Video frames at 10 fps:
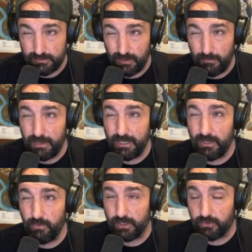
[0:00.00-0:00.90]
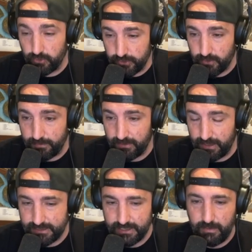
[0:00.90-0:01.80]
Cruz
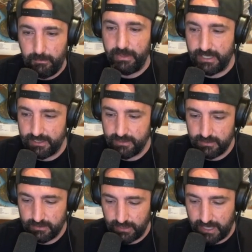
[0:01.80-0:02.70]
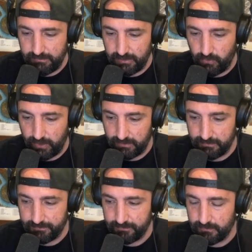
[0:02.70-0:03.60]
Ramirez and a mini Lightning
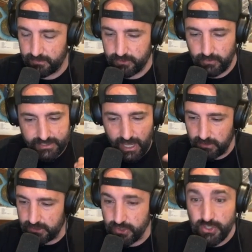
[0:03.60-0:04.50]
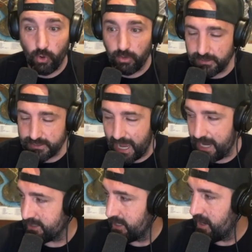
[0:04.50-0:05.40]
McQueen. So he's got all his normal
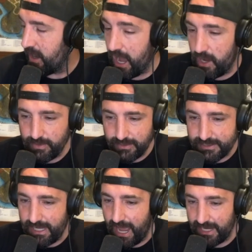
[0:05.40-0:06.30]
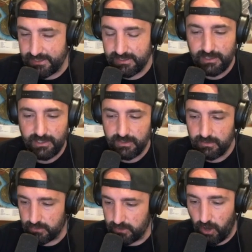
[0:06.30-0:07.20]
size, Hot Wheel sized
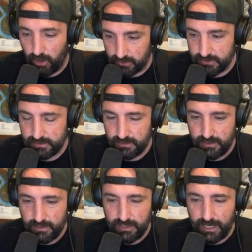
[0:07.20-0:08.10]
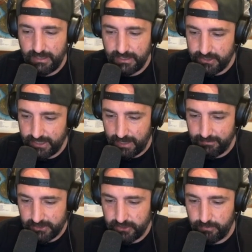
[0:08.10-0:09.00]
cars, and then she
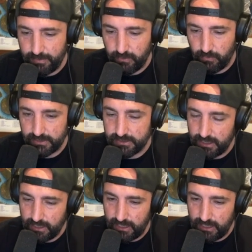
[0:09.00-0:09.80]
got him these 2 mini ones.